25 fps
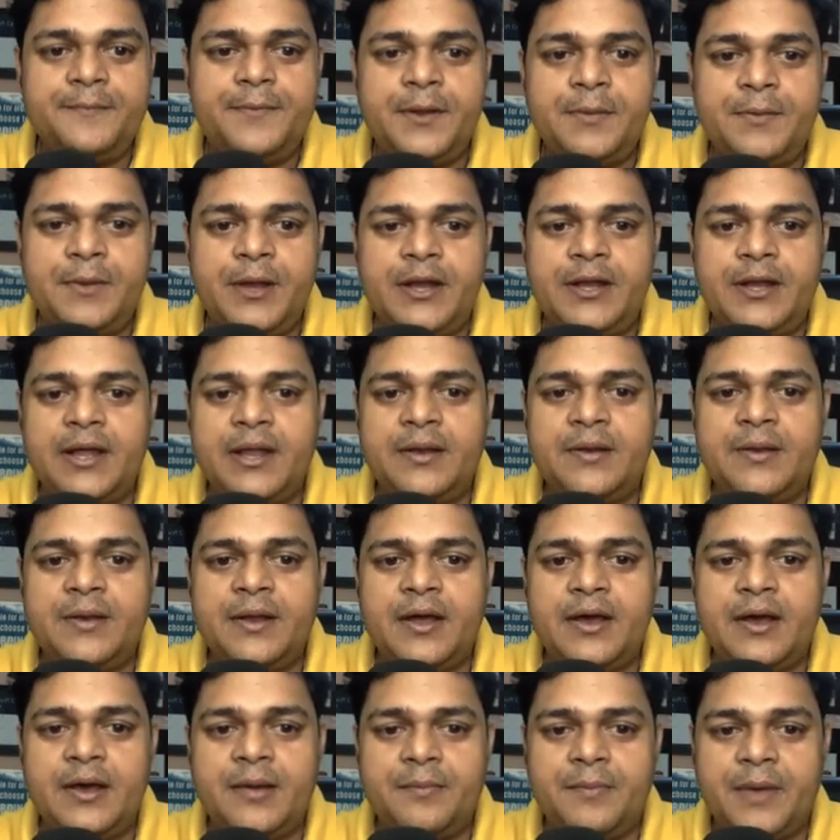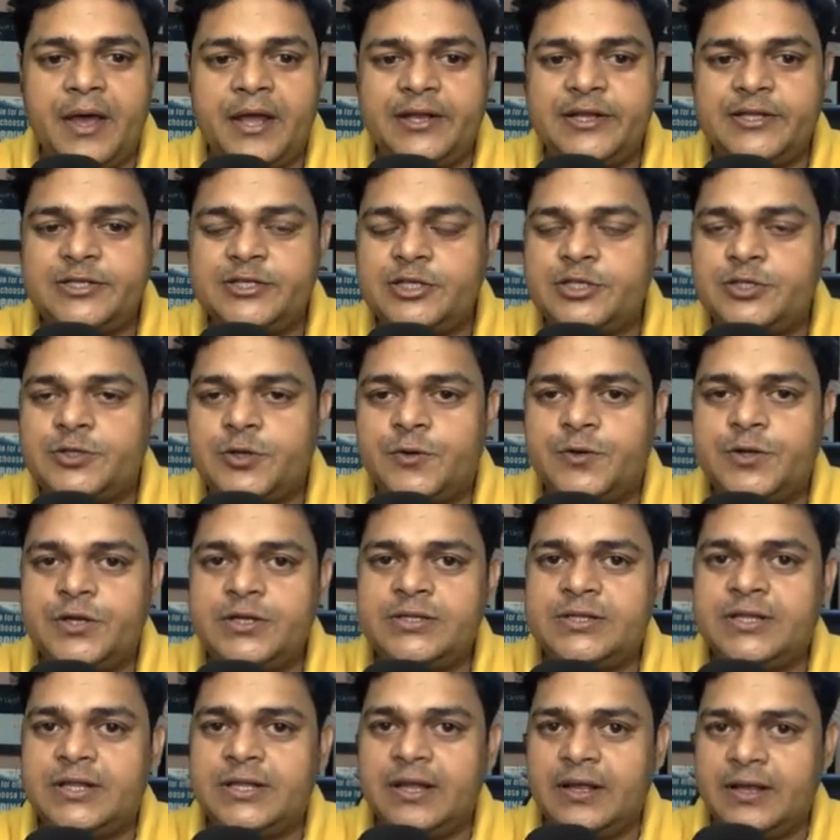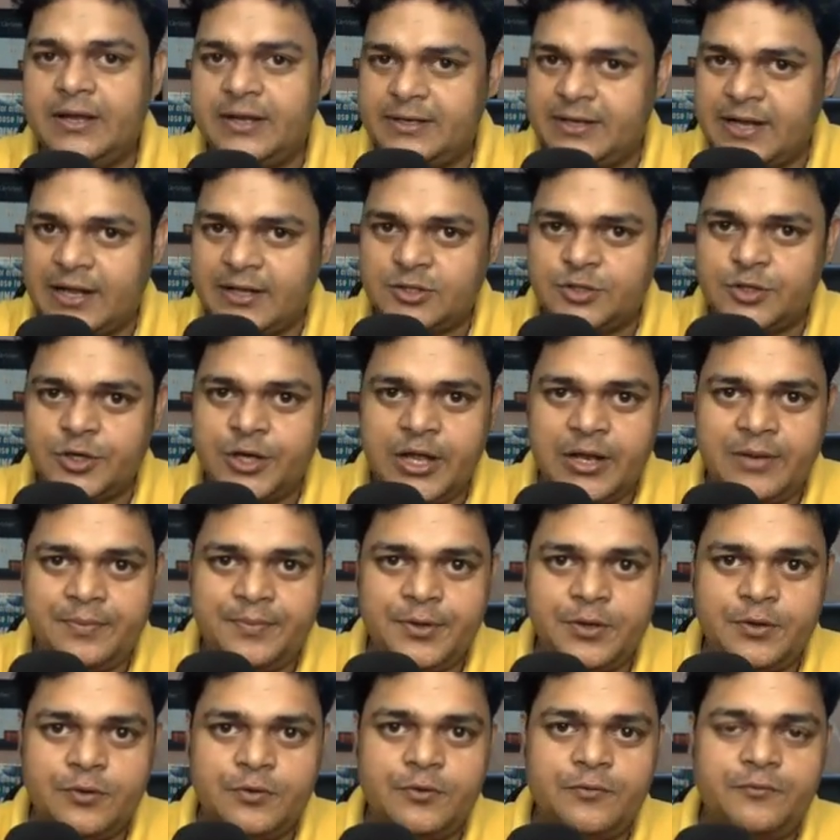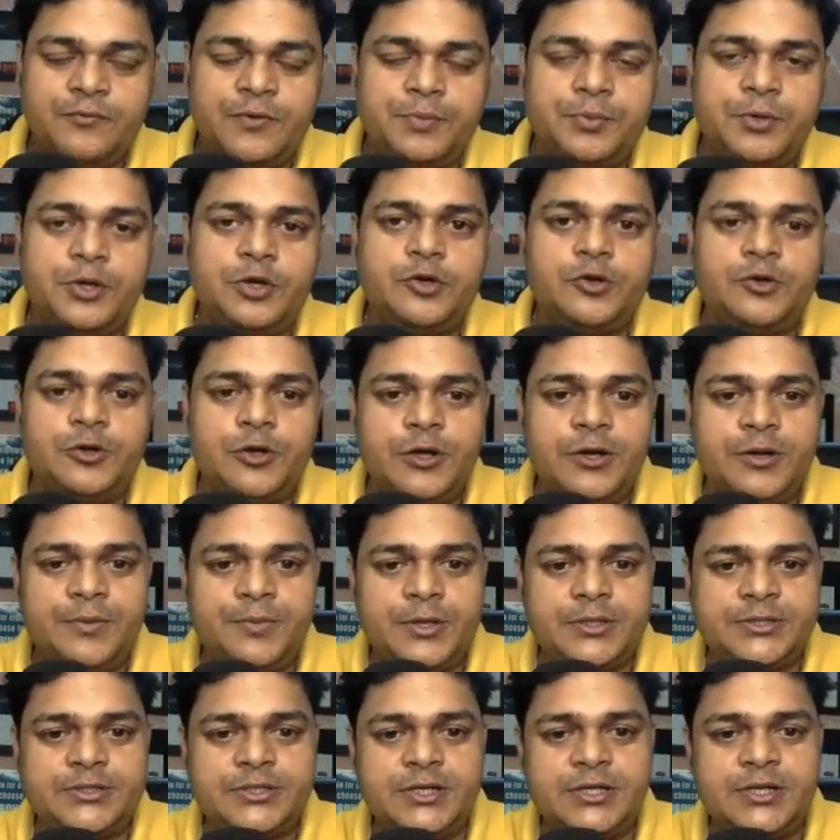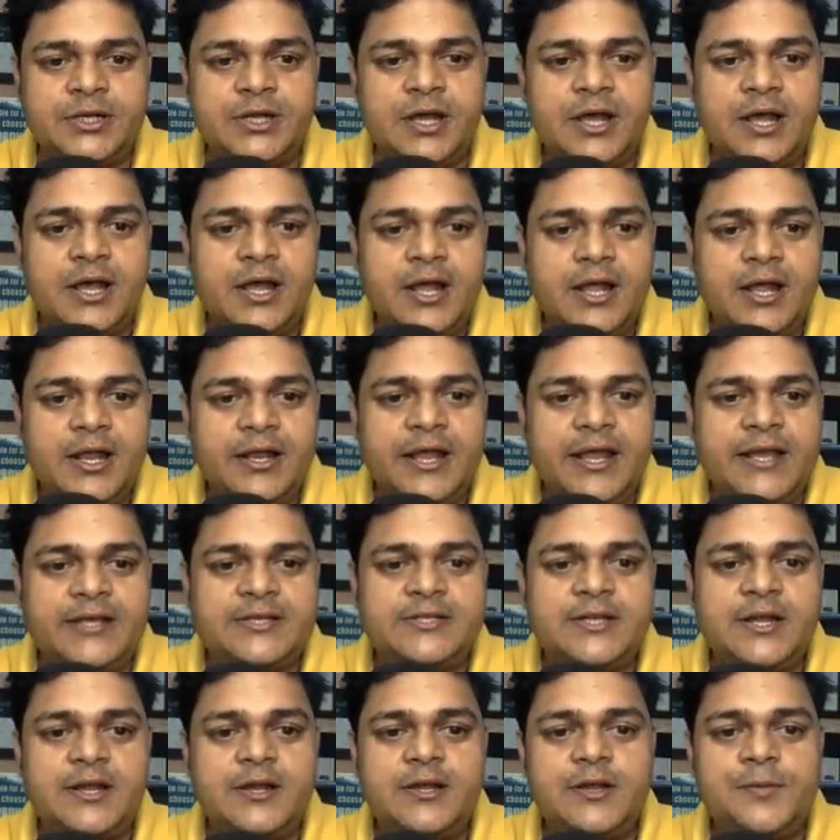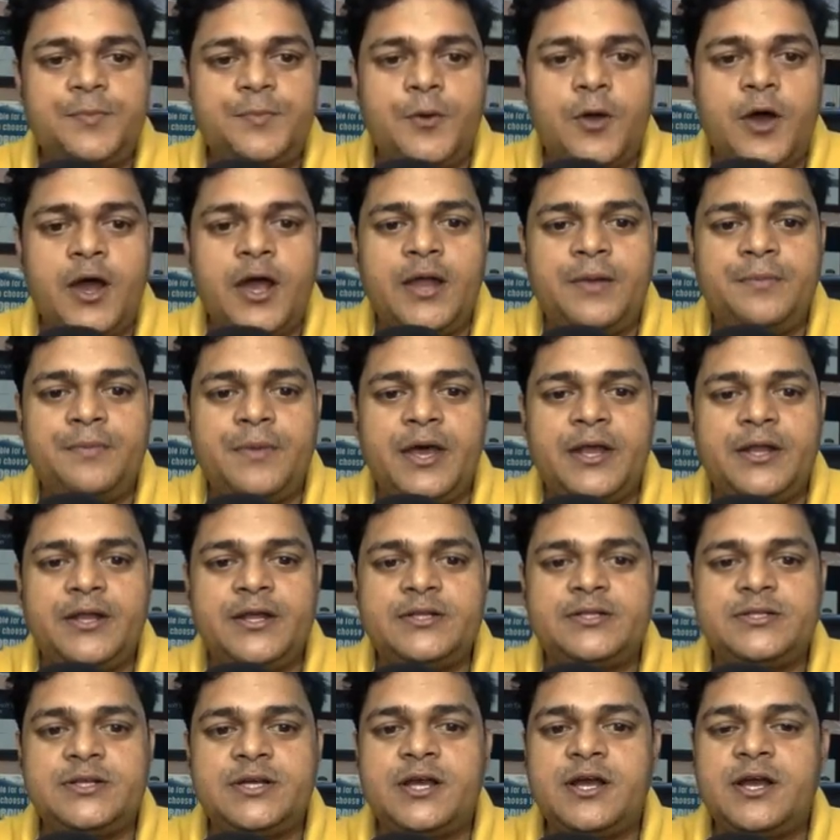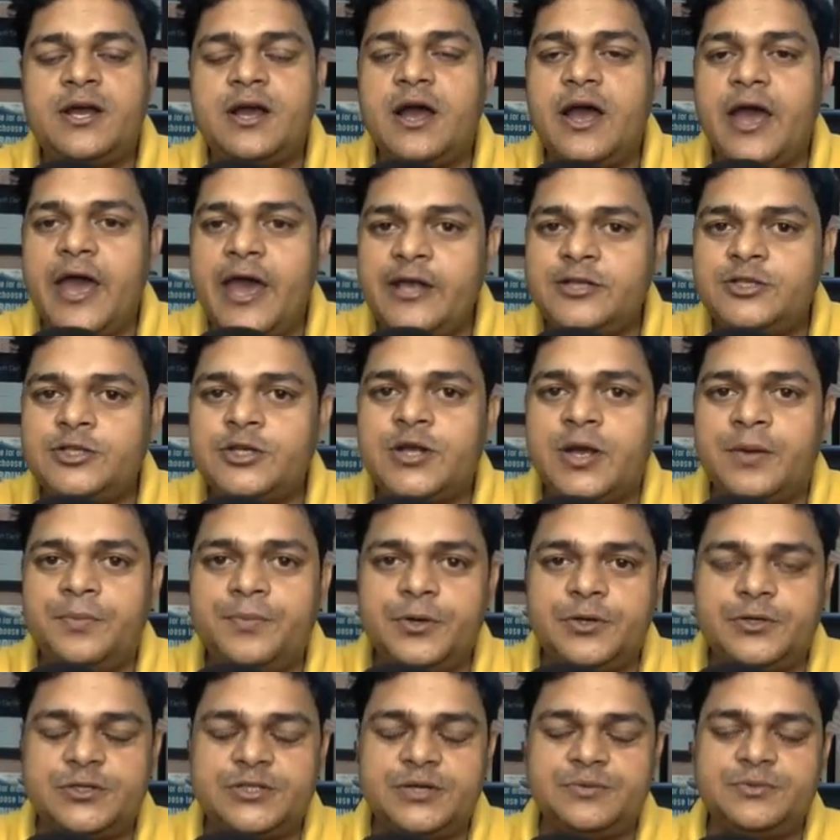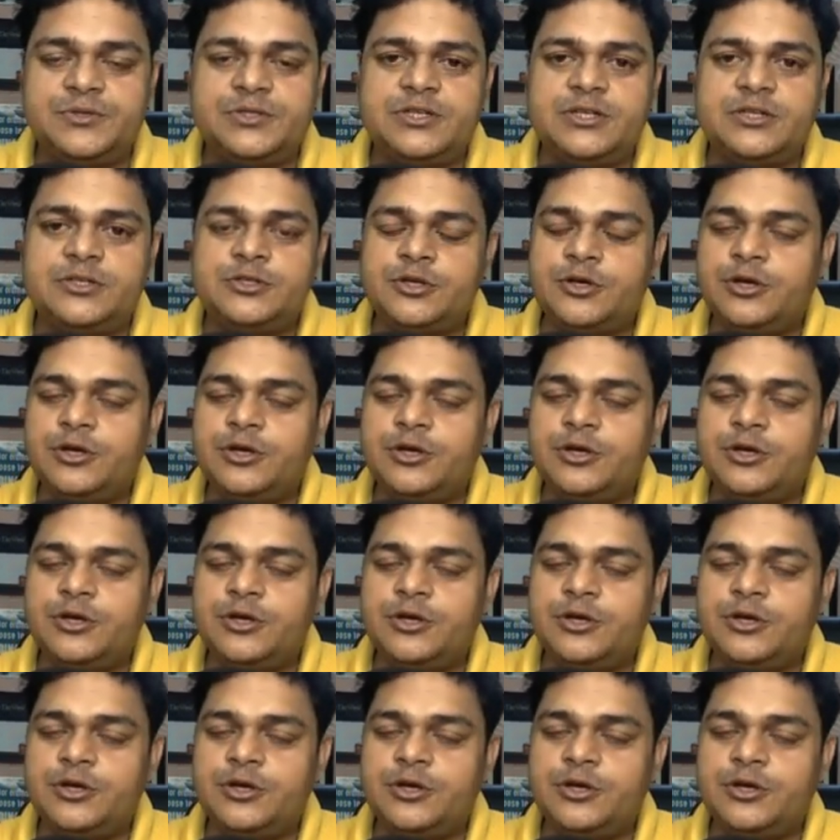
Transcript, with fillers: implement and uh, manage storage it also help you 15 to 20 percent next deploy and manage Azure Compute Services.